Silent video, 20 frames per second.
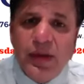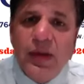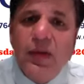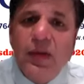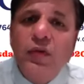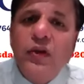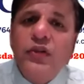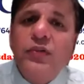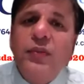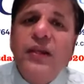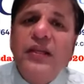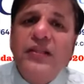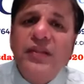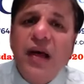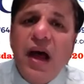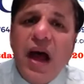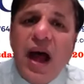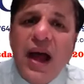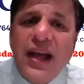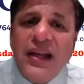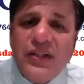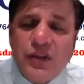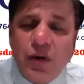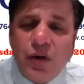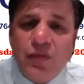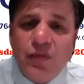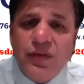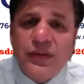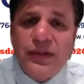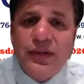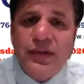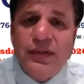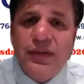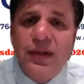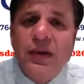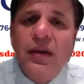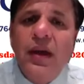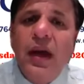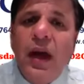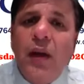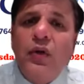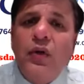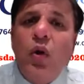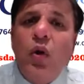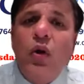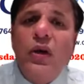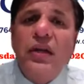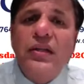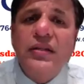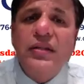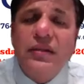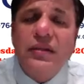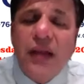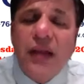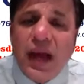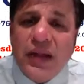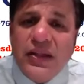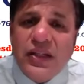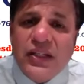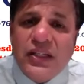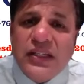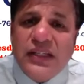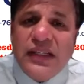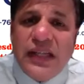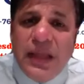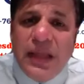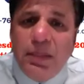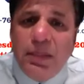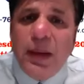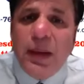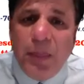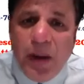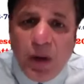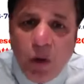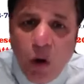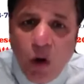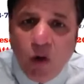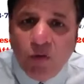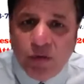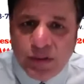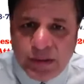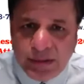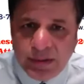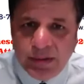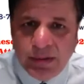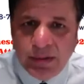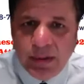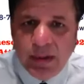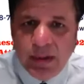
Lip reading: which means the ICE officer, I would call it as the CBP officer,